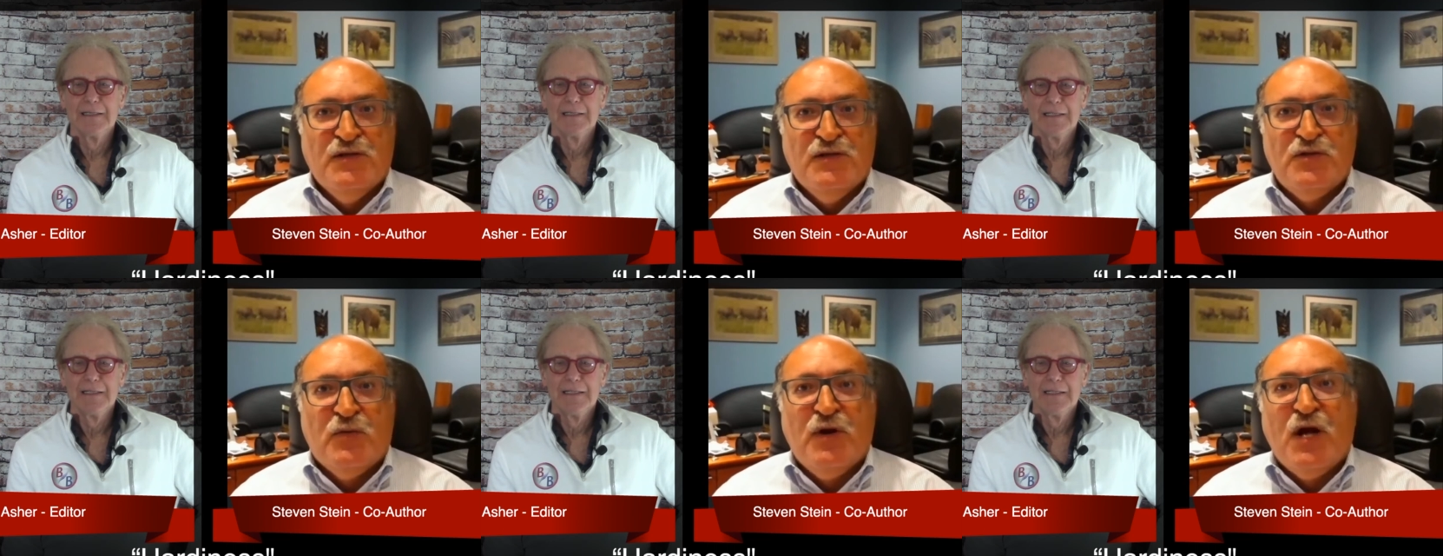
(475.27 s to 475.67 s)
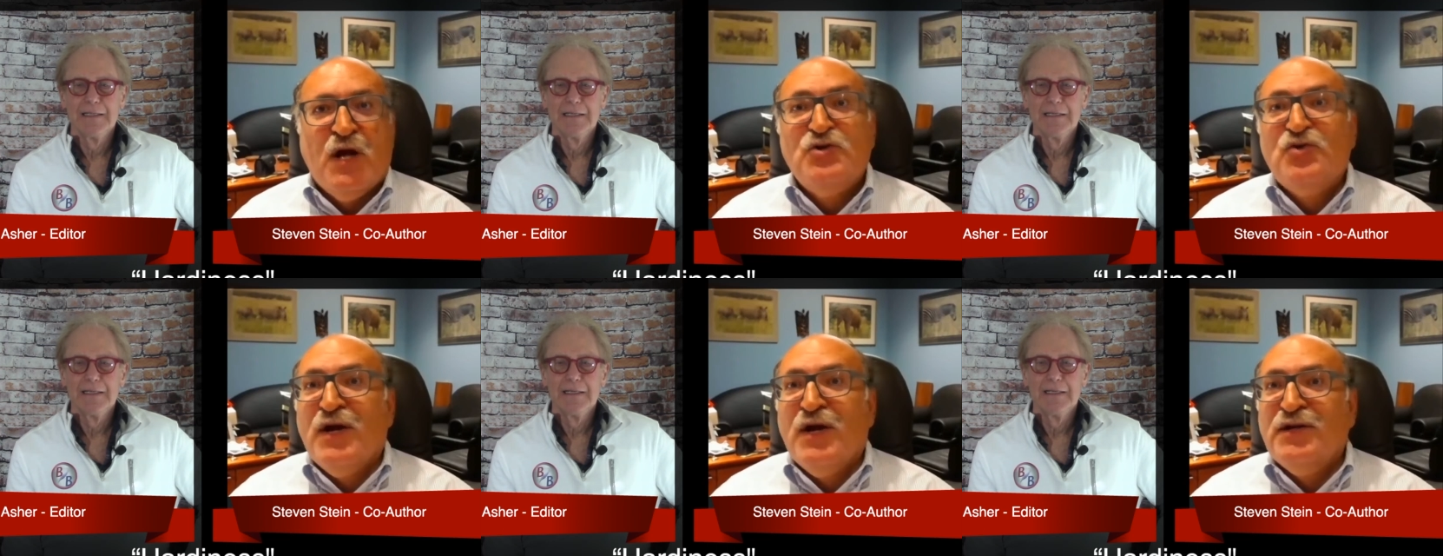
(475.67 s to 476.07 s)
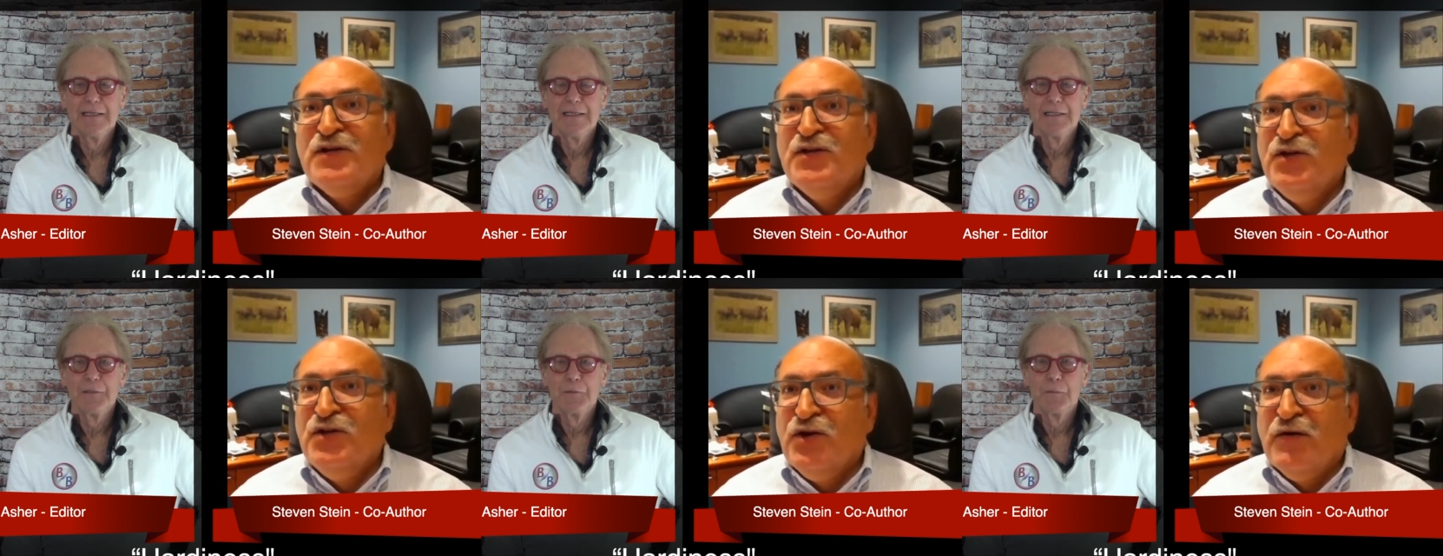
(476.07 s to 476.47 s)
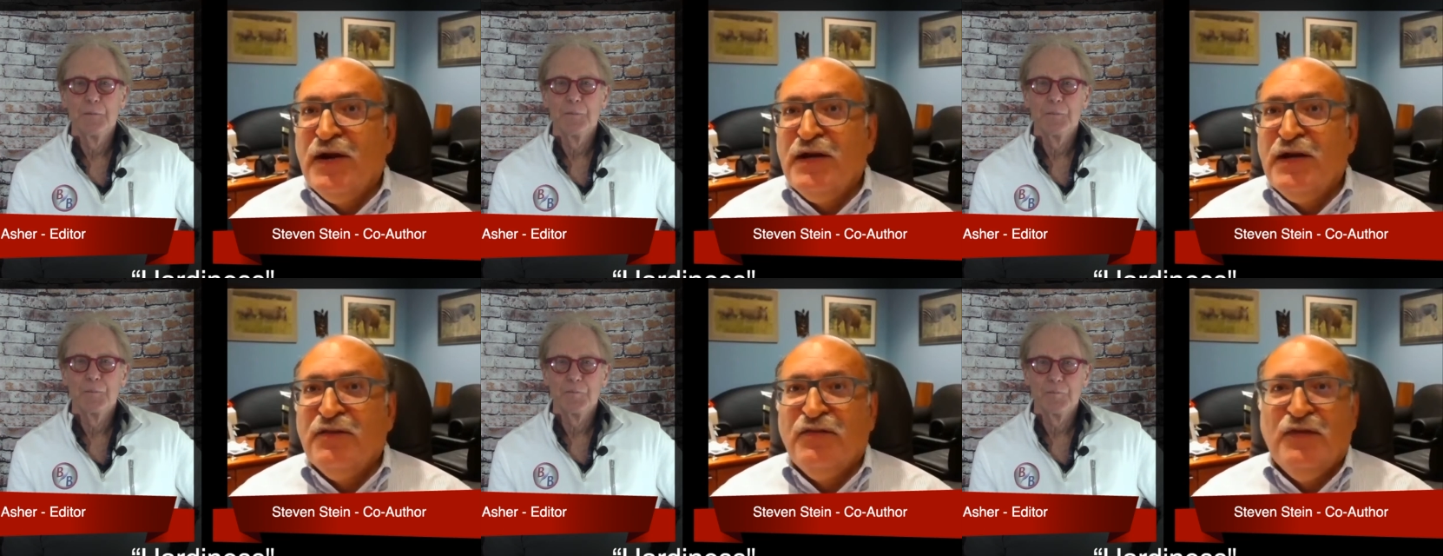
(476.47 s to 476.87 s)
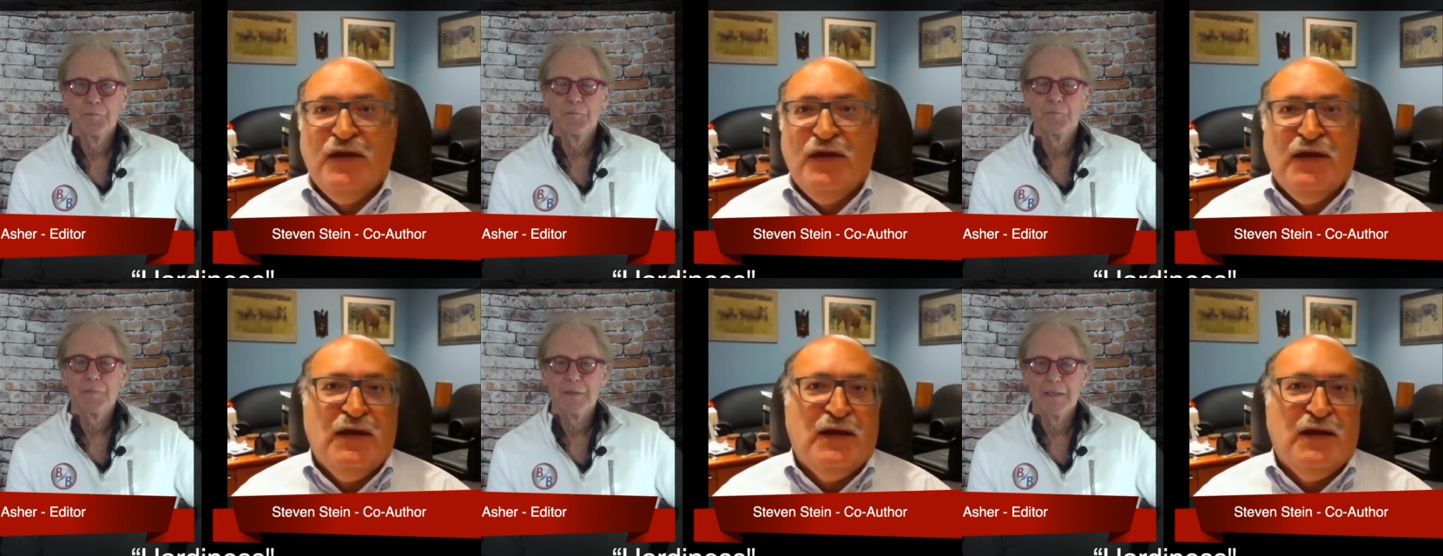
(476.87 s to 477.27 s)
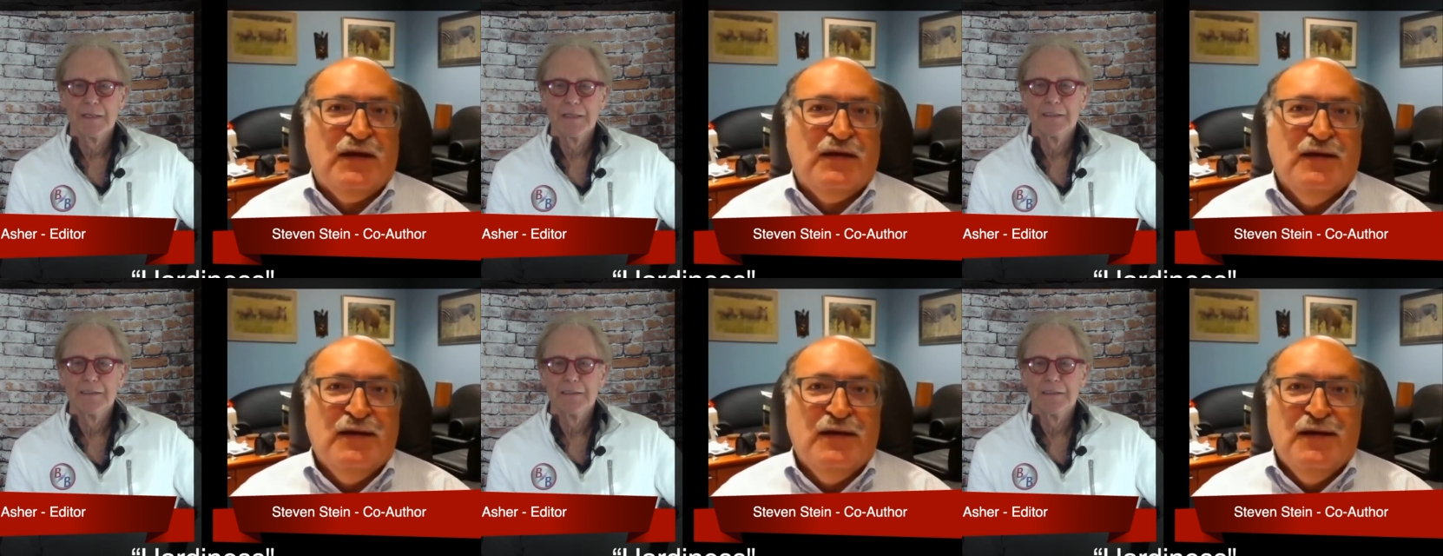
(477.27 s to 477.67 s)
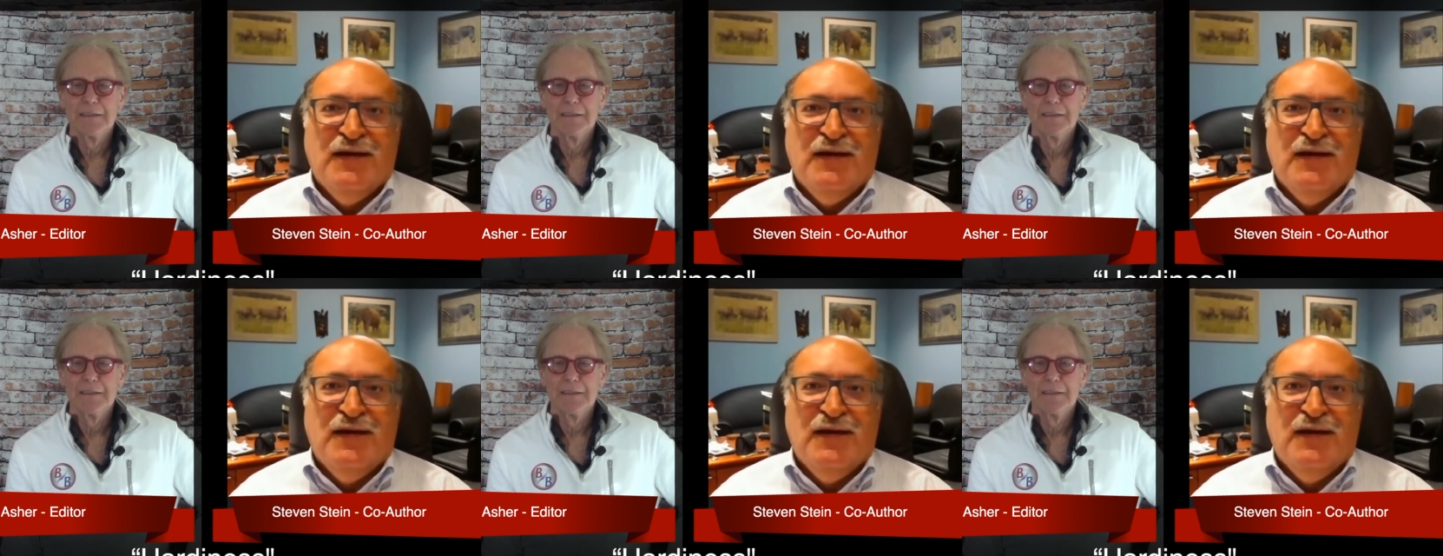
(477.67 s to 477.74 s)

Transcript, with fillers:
Speaker 1: So we're not trying to cure anything and